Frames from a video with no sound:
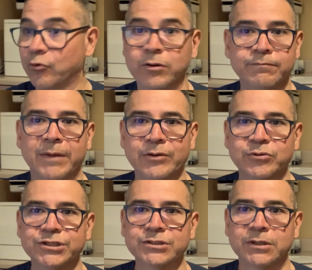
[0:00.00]
Well, mine was
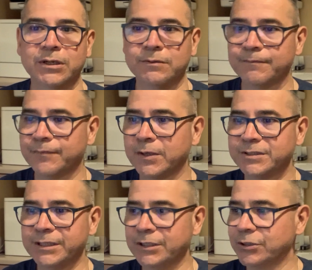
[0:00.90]
just
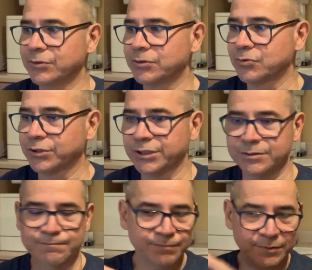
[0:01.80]
CEUs were
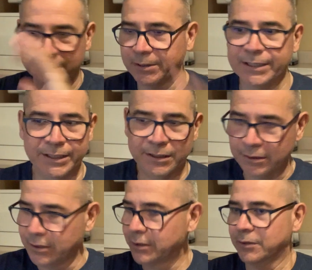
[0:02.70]
just completed,
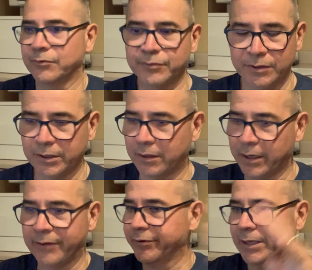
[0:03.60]

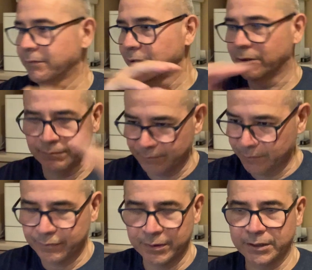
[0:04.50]
everything, you
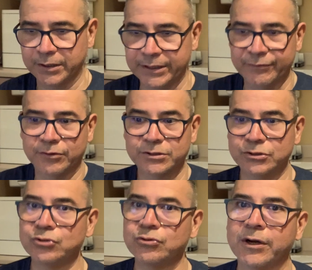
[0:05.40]
know, even though it's
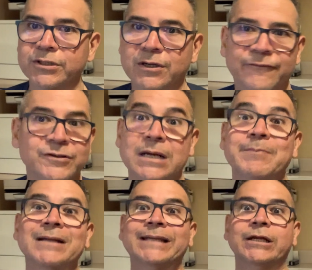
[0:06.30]
due August 31st. I'm
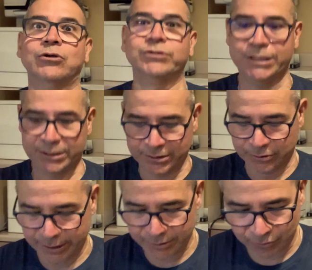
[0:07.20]
not taking no chances,
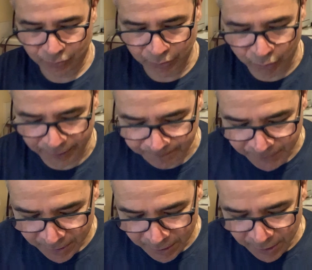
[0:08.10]
okay? So we're going.
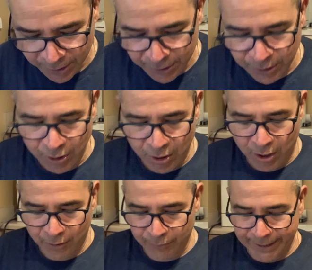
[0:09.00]

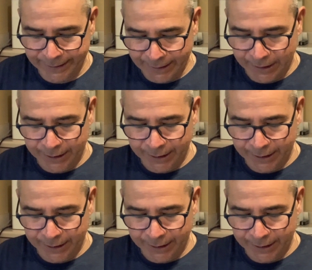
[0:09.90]
Alrighty.